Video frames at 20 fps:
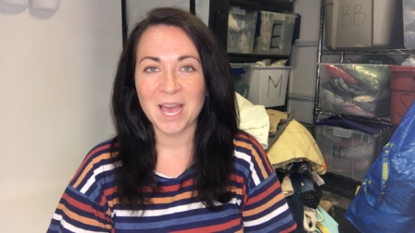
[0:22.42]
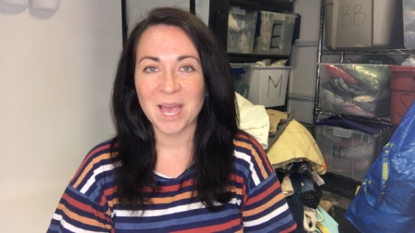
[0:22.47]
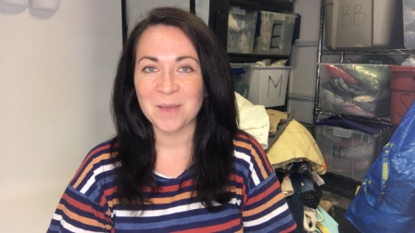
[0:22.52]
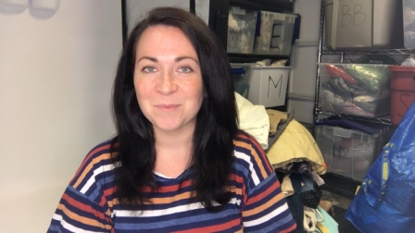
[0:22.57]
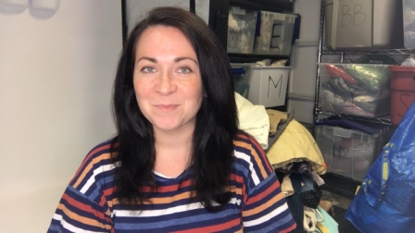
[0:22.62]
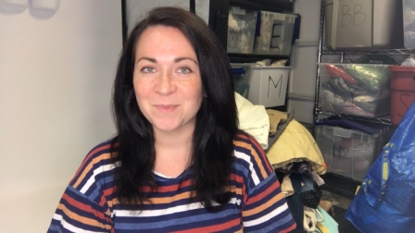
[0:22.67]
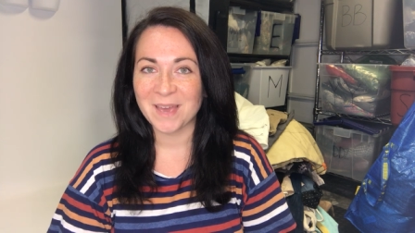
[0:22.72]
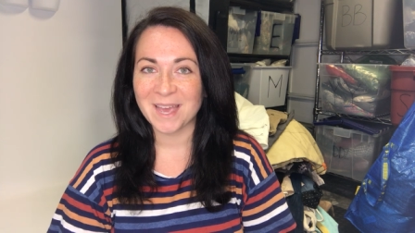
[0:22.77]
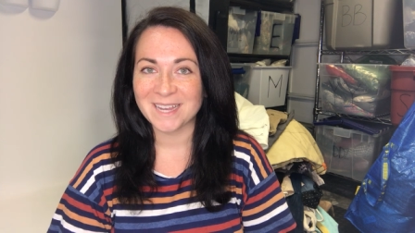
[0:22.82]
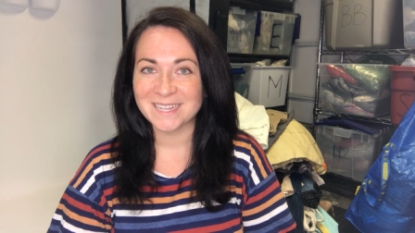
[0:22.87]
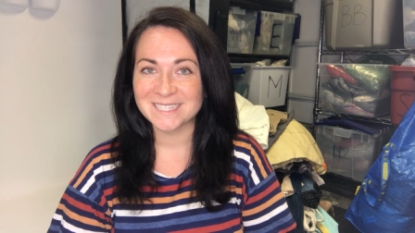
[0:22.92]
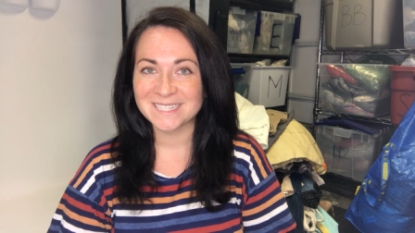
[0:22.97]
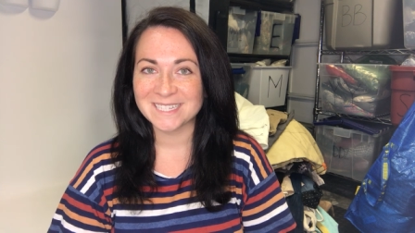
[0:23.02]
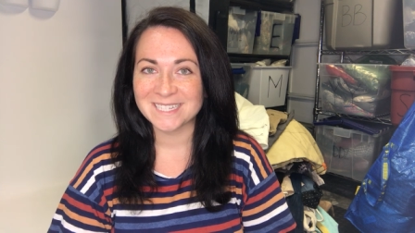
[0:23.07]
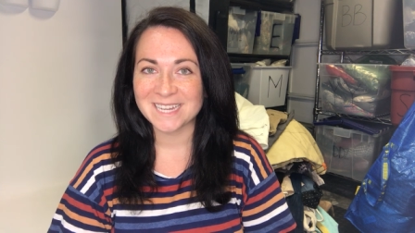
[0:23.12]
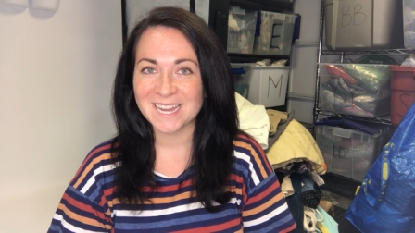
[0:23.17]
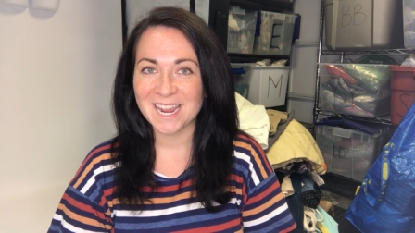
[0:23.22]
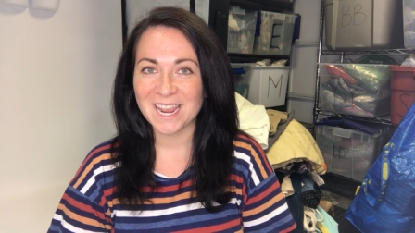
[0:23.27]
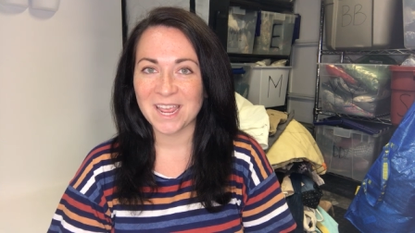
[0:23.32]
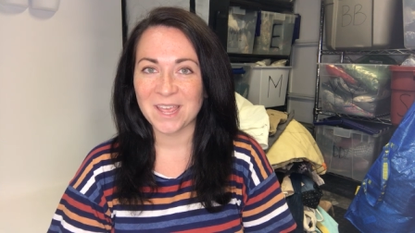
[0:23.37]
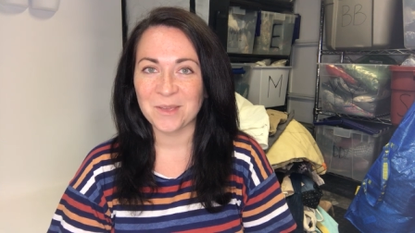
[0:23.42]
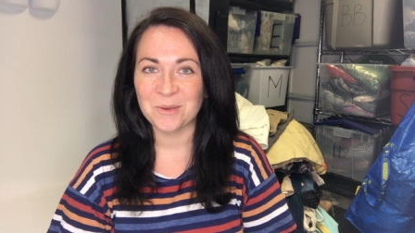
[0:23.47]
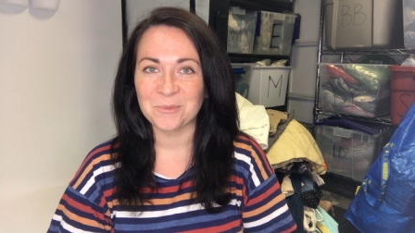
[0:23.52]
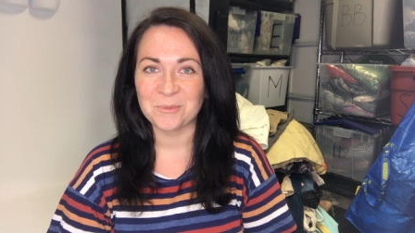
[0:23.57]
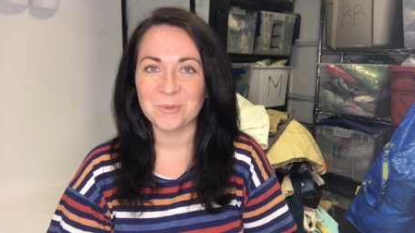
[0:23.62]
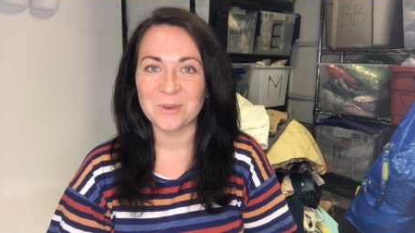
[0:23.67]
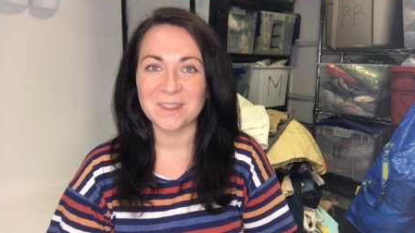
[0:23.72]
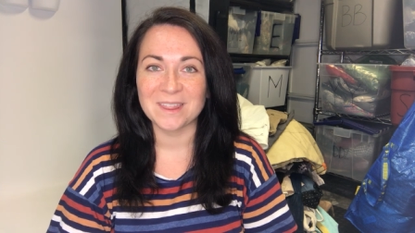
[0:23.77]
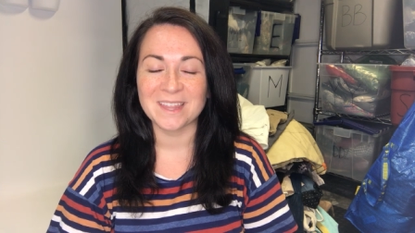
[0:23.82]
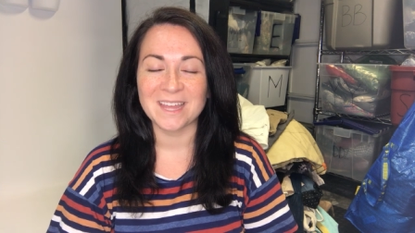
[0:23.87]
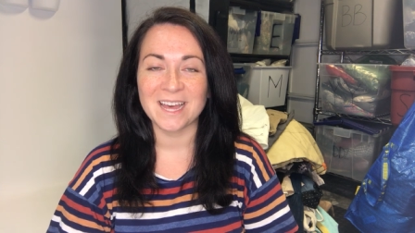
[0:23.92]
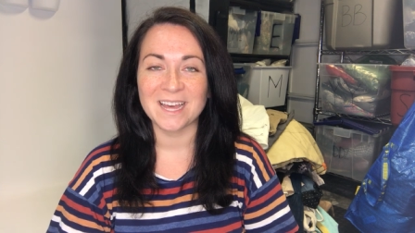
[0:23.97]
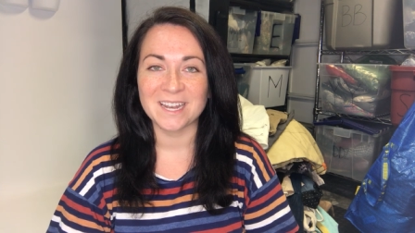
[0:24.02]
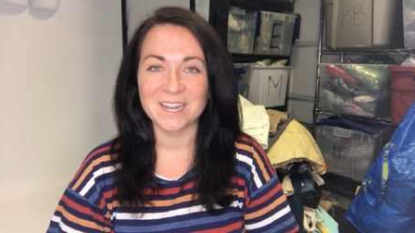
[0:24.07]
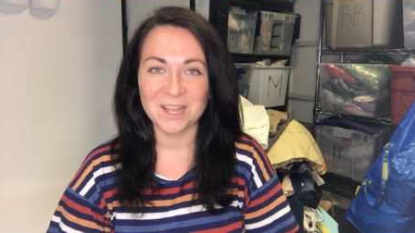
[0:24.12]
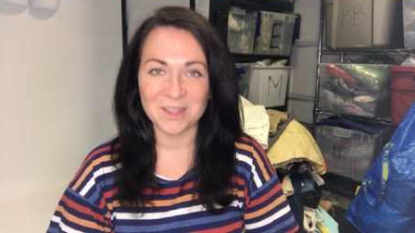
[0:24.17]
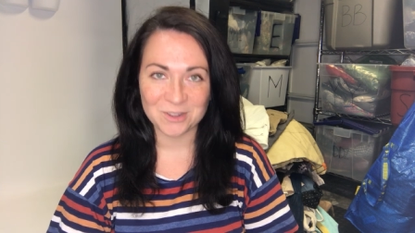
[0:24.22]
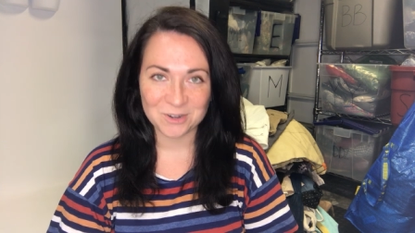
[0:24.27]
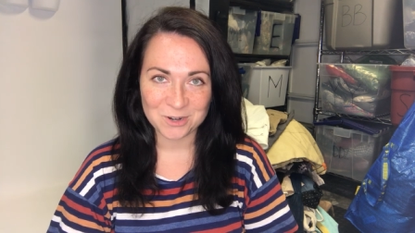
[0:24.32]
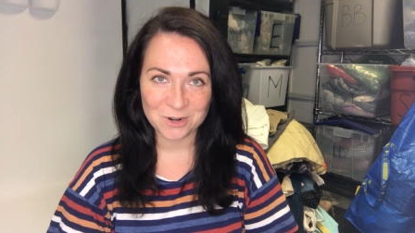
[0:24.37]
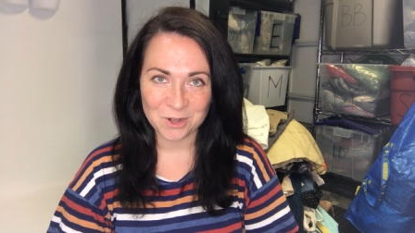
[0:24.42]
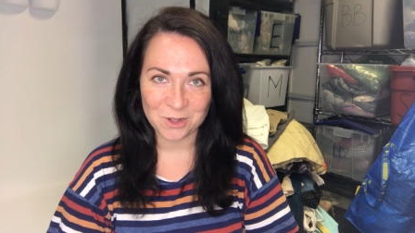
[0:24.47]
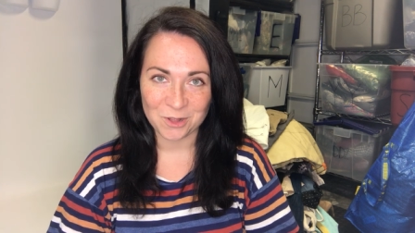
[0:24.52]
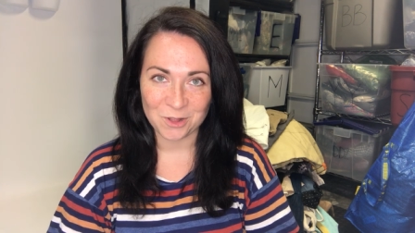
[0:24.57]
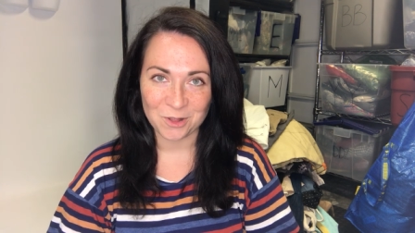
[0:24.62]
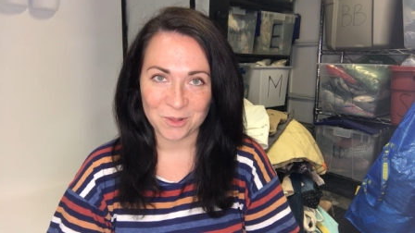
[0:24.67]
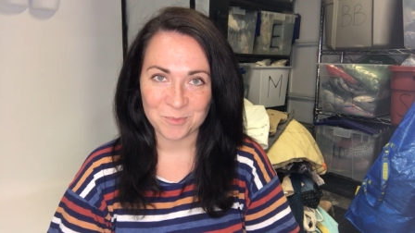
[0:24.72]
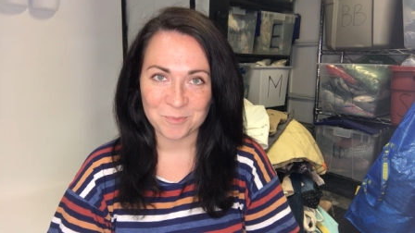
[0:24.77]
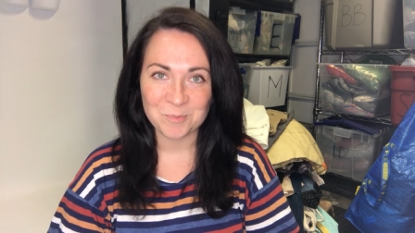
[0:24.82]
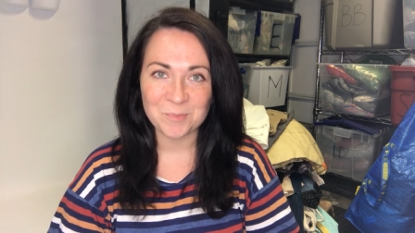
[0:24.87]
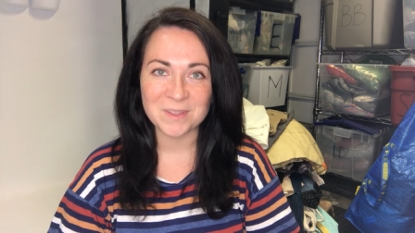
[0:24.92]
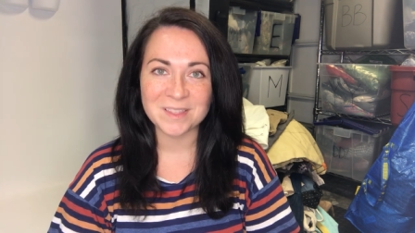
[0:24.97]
I'm back today with another haul,